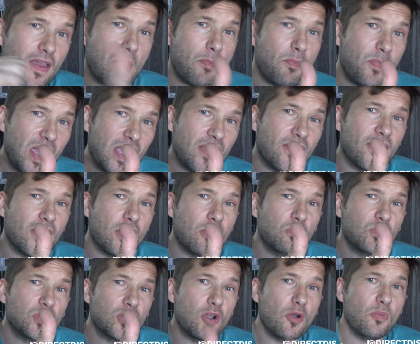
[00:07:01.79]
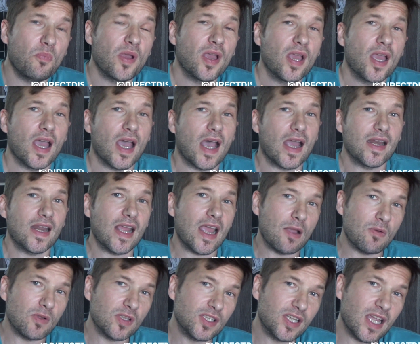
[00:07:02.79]
it a big thumbs up, and
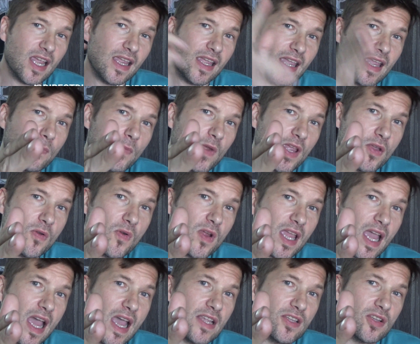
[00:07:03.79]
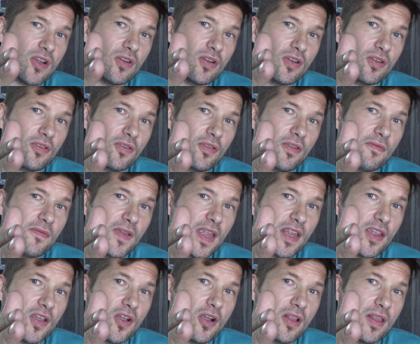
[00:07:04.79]
I will check in with you guys on another
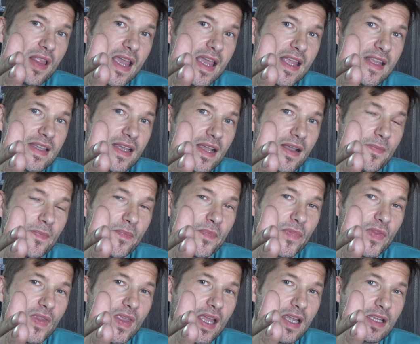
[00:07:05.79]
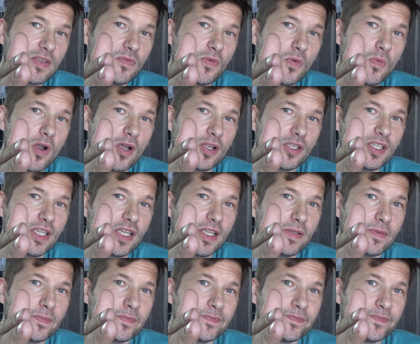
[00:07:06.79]
video later. Thanks for watching.